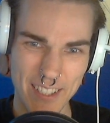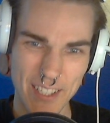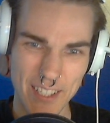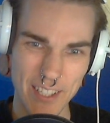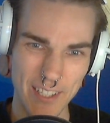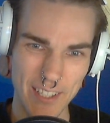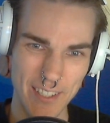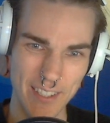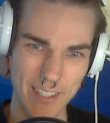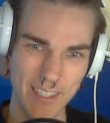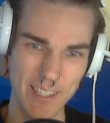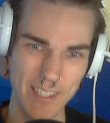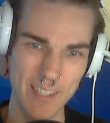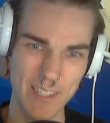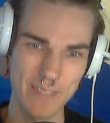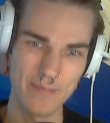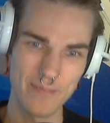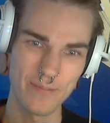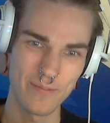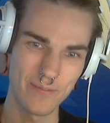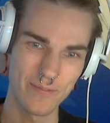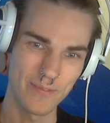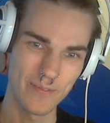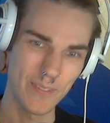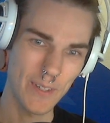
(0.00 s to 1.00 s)

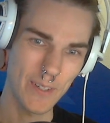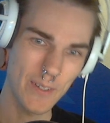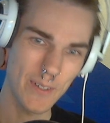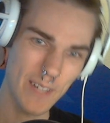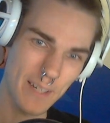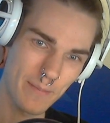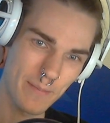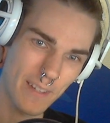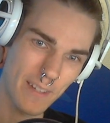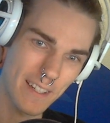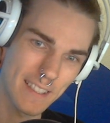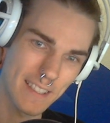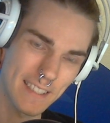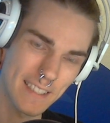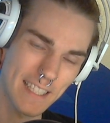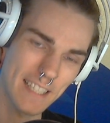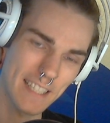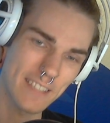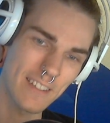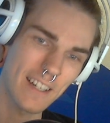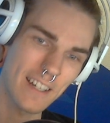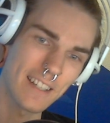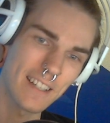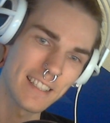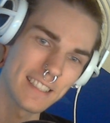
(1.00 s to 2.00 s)
No, I'm not a tattoo
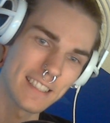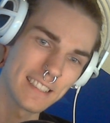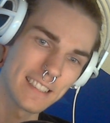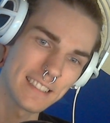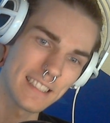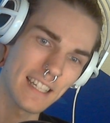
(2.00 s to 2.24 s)
artist.